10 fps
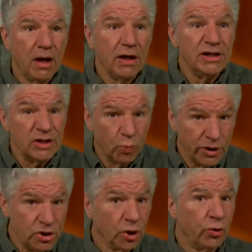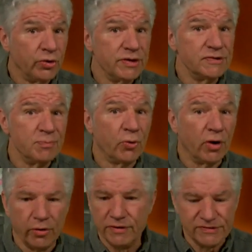Did, what'd you learn this morning
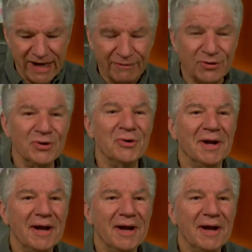or this afternoon?